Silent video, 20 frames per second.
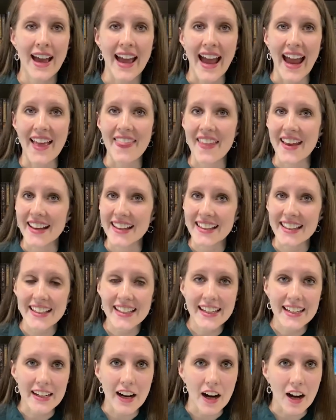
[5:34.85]
and that he
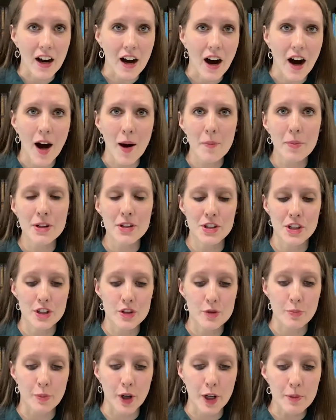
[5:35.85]
can accomplish
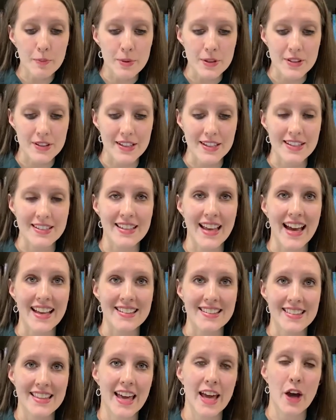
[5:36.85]
his purposes as
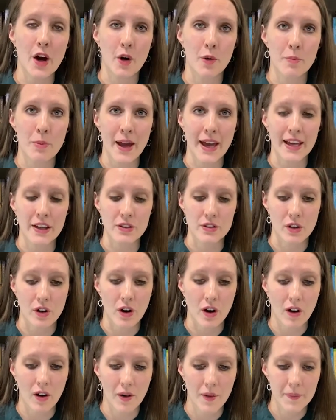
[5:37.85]
they obey his
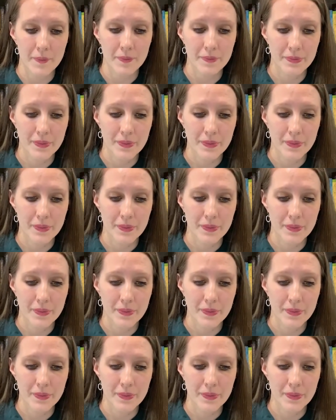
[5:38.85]
call.